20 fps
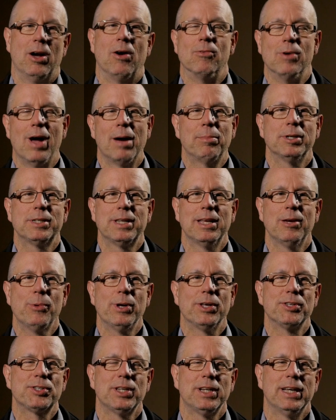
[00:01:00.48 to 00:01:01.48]
Robert T.
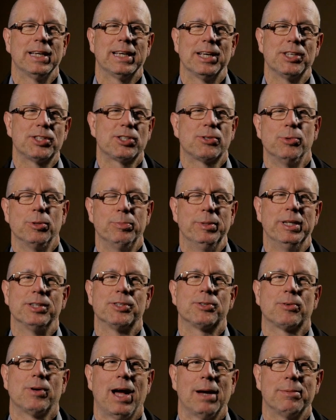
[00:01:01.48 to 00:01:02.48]
Wilson, I guess, would be
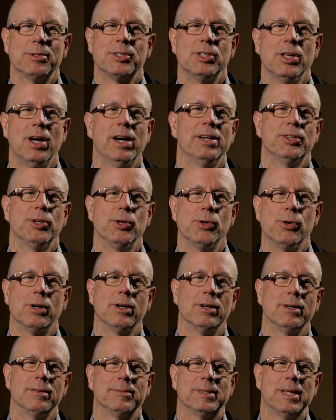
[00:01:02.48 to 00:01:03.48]
described as not
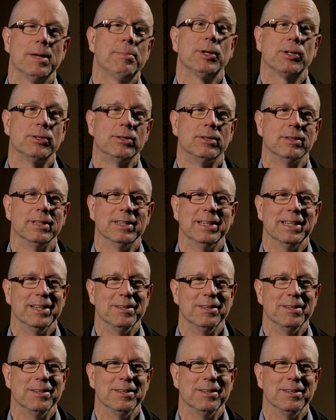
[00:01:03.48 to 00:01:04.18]
your typical